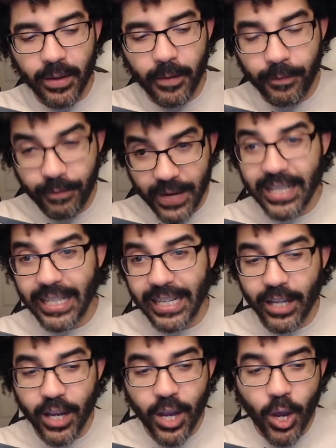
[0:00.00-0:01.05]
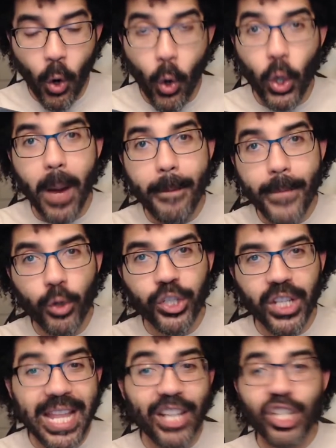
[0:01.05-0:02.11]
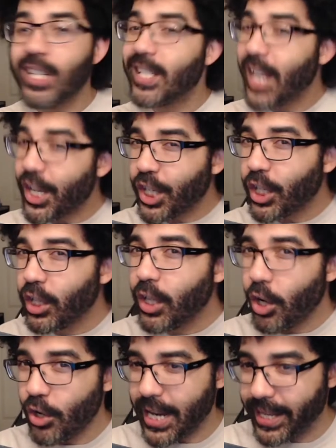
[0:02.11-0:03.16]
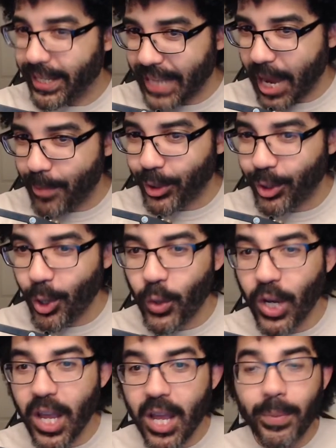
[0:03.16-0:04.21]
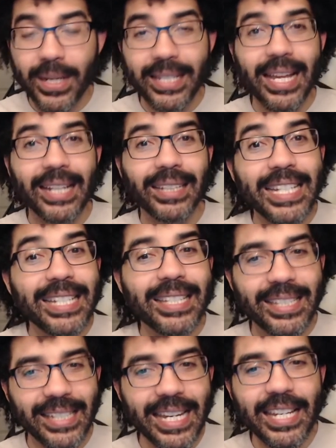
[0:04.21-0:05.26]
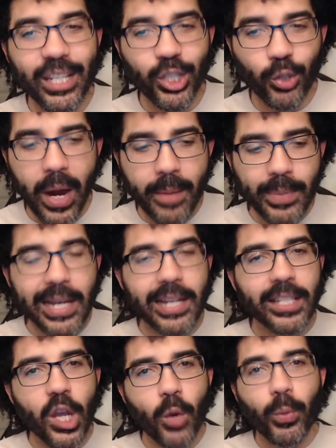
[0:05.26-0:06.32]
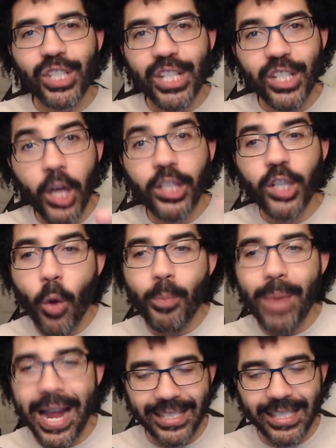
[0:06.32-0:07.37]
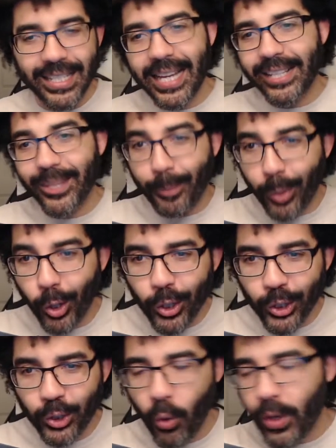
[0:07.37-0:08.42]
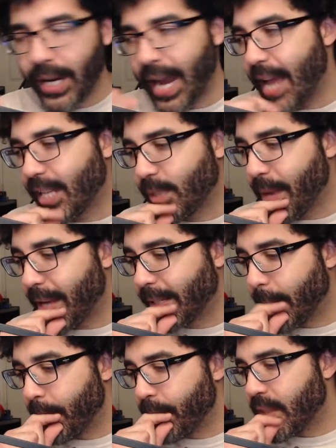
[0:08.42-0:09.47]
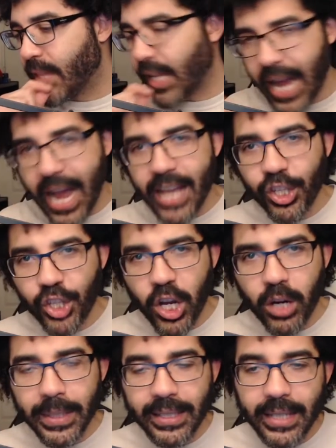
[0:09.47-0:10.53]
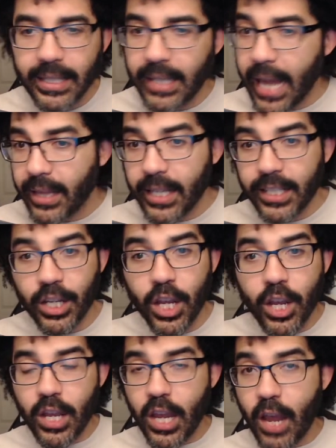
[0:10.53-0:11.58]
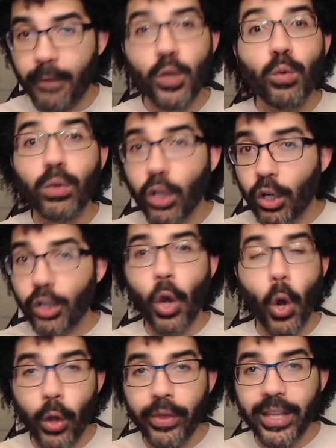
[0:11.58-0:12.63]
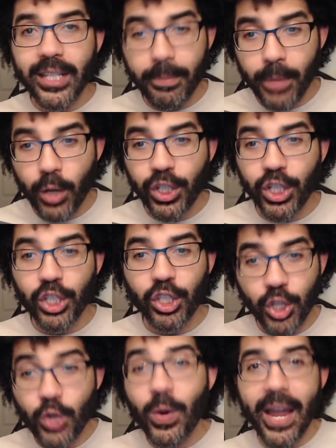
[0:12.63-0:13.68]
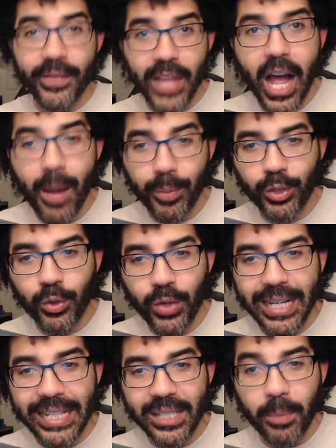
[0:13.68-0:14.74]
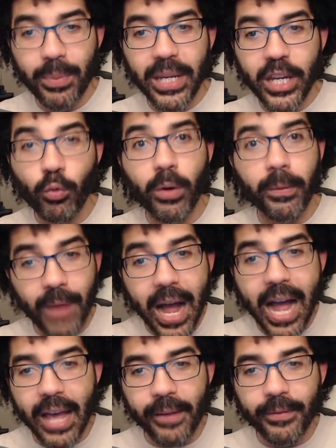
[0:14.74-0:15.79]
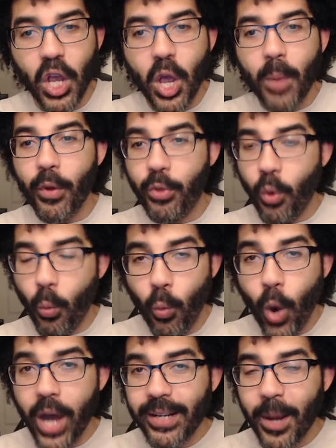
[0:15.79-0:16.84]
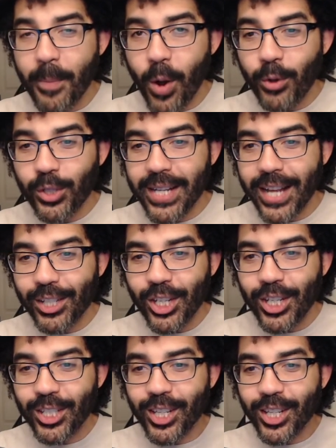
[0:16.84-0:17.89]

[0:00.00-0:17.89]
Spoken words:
feeling or emotion that she doesn't learn in this episode, but is at least teased, right? Because when she does go back to like the purgatory aspect, the gentleman says, hey, listen, if you learn all these emotions, you have the opportunity to be revived. But the one emotion that she's